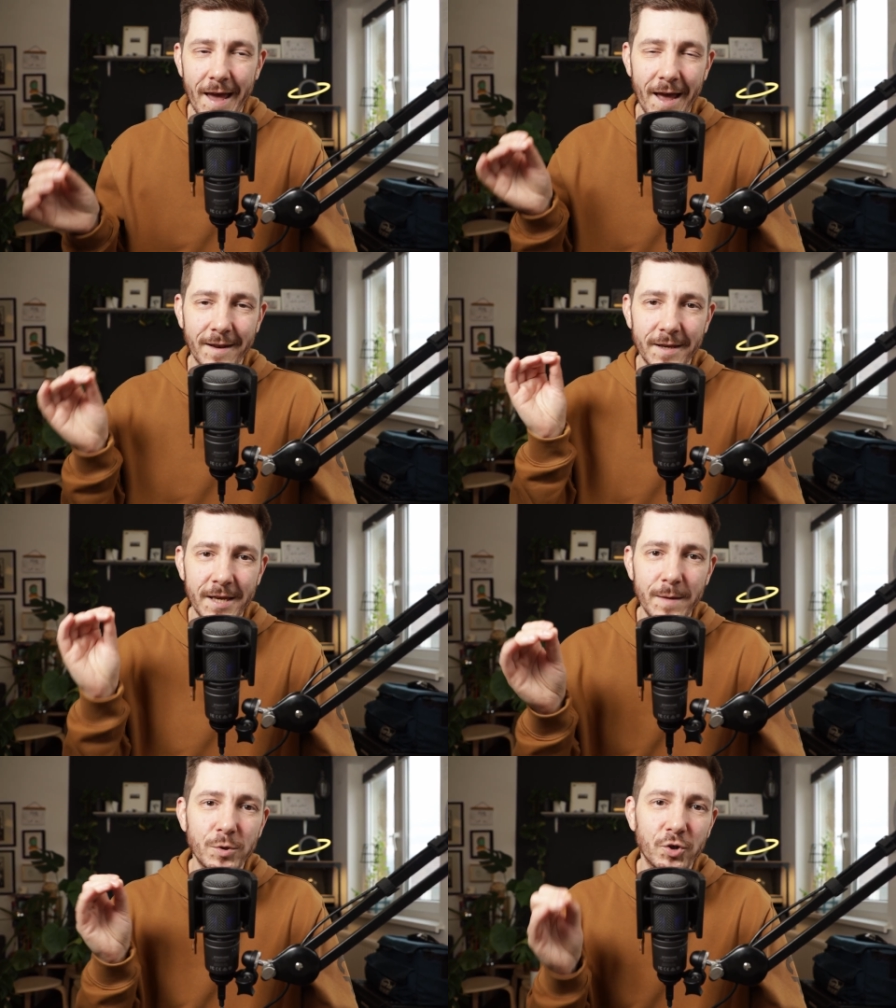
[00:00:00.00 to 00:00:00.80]
and
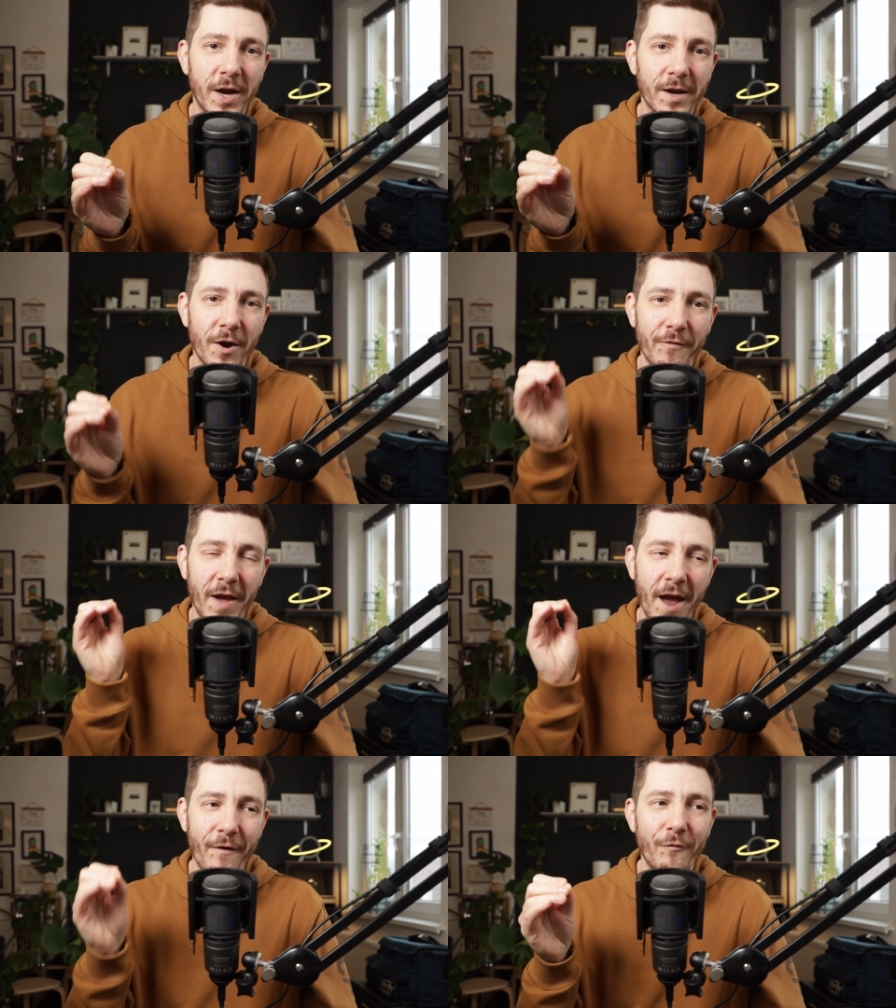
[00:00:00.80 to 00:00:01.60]
keep track of
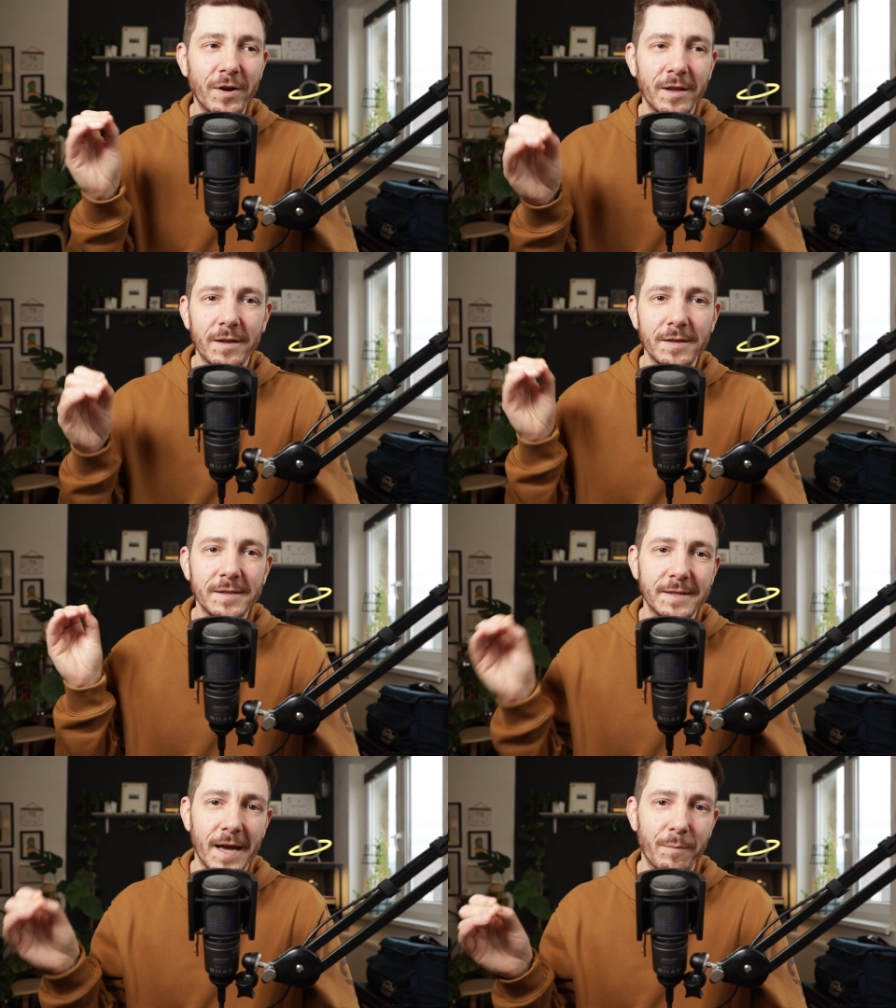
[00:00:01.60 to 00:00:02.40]
every little
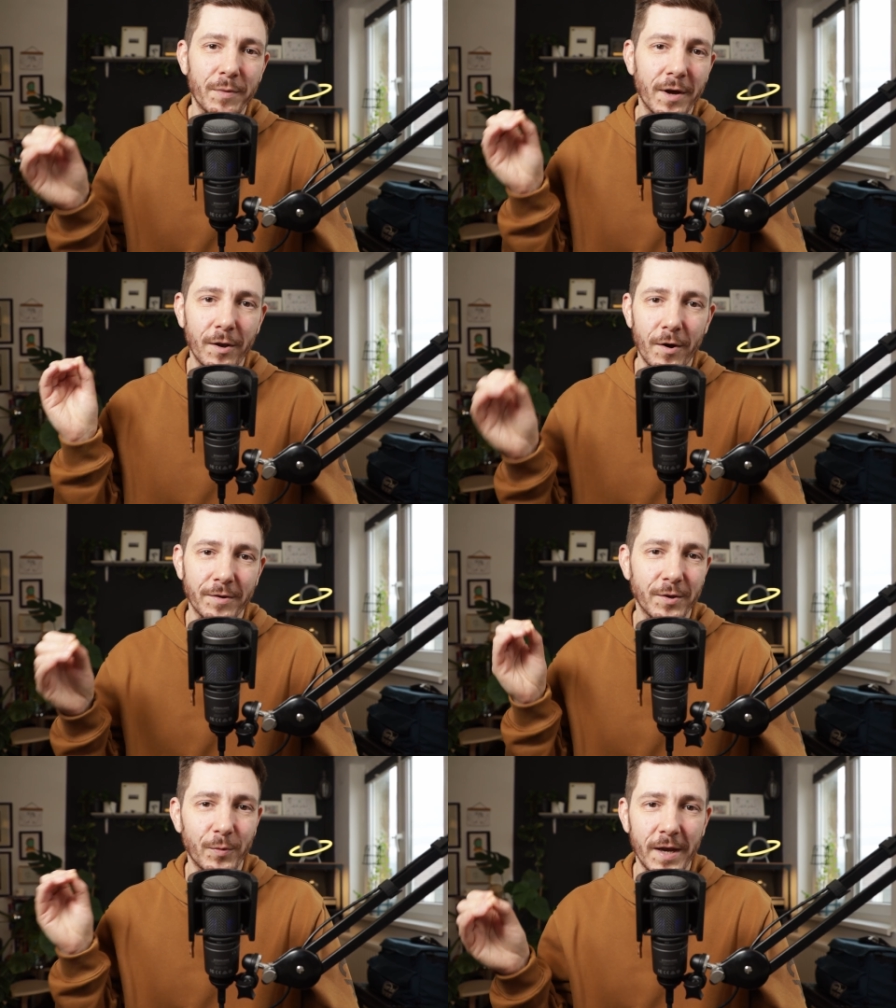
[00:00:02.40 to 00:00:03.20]
step along
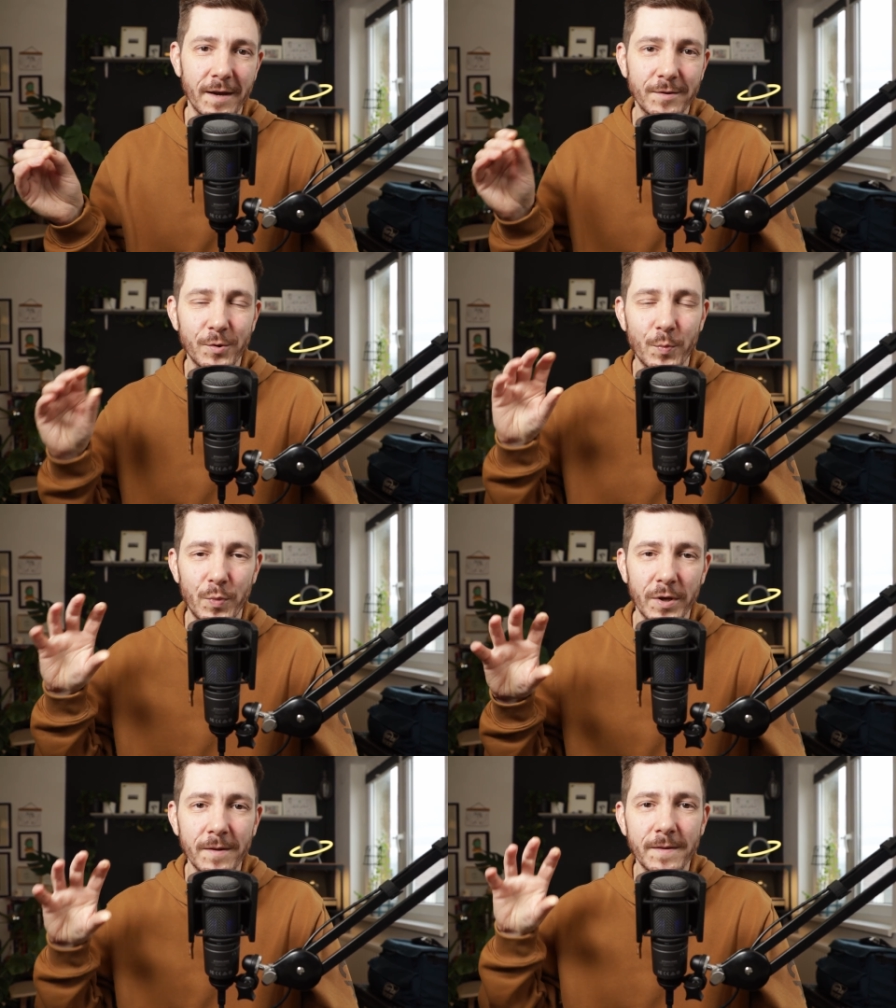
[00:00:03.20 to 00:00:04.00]
the way to
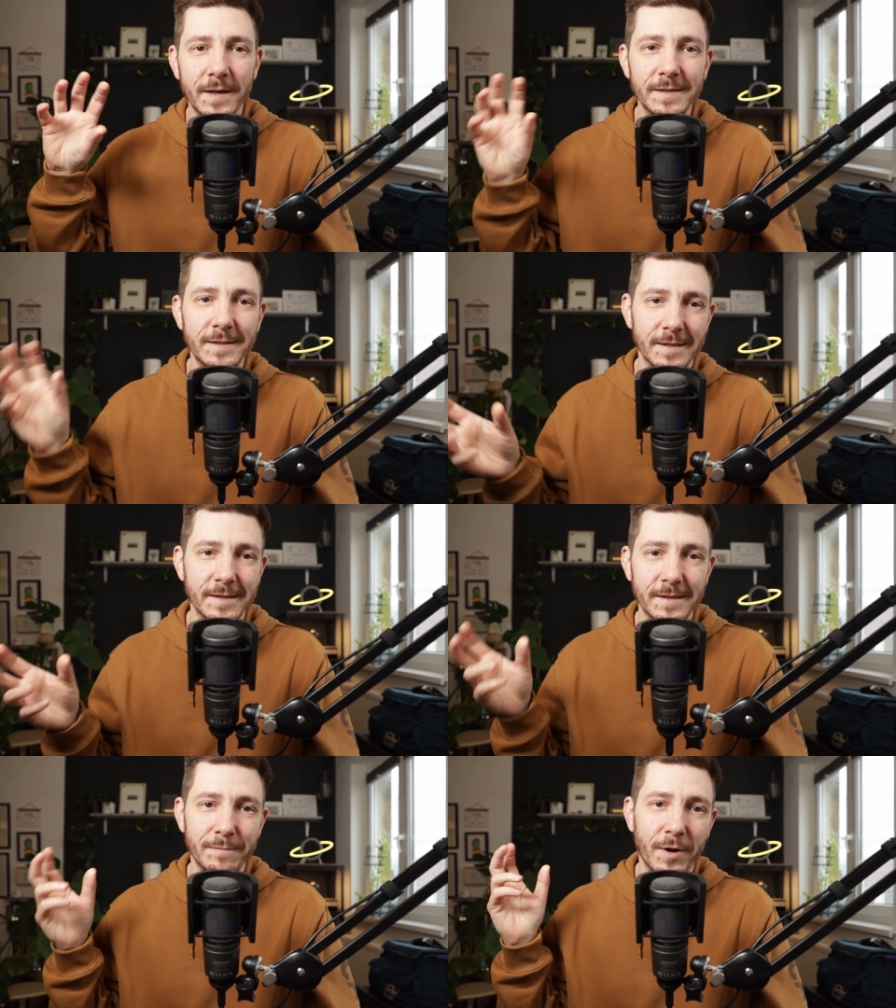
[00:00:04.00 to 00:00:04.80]
build a
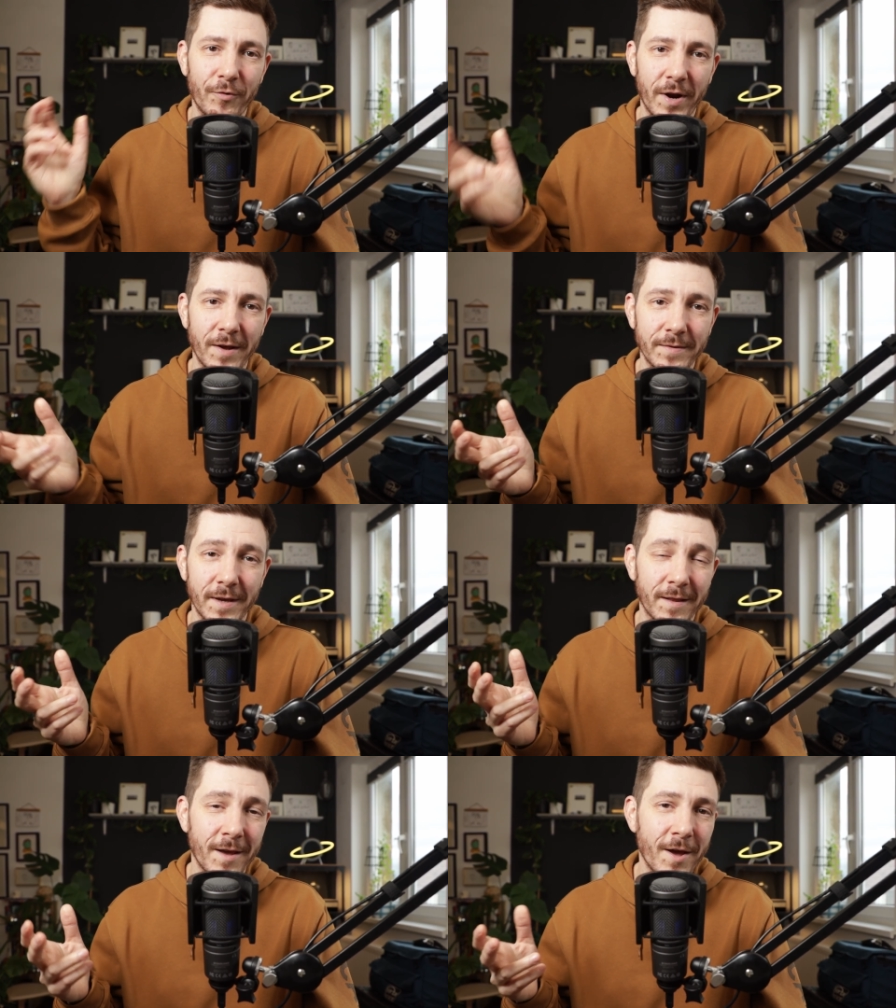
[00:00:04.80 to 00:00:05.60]
system around that,